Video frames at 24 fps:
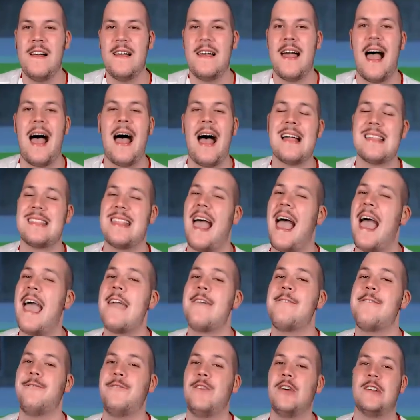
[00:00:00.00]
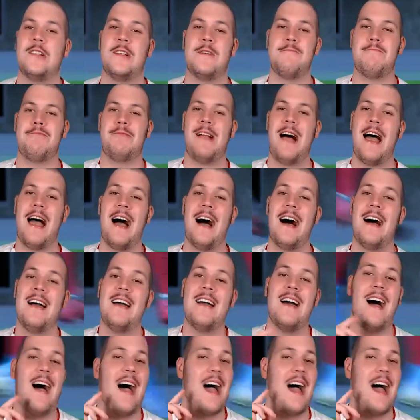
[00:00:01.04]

as a Fulham player. I